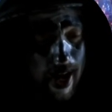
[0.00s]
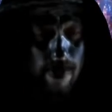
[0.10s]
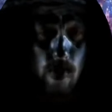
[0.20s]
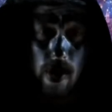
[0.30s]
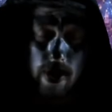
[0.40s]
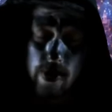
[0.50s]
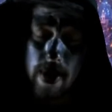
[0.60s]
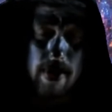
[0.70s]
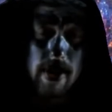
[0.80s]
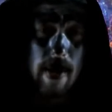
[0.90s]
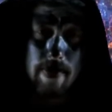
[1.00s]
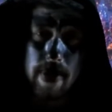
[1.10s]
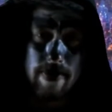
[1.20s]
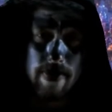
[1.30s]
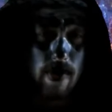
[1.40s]
will agree with some
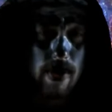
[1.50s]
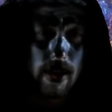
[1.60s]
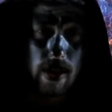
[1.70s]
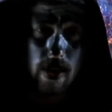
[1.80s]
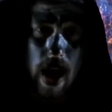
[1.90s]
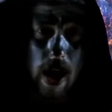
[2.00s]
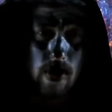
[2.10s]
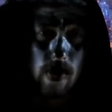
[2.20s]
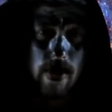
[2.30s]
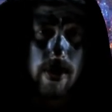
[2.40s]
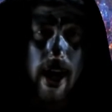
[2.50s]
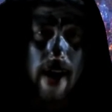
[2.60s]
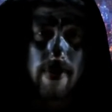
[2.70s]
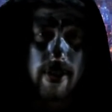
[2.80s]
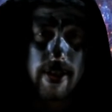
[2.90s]
people, it was a little awkward to
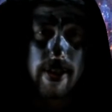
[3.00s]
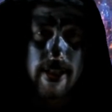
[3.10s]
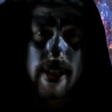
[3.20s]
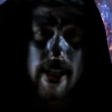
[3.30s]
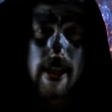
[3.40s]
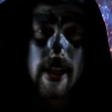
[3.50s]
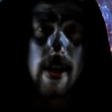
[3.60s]
have a Disney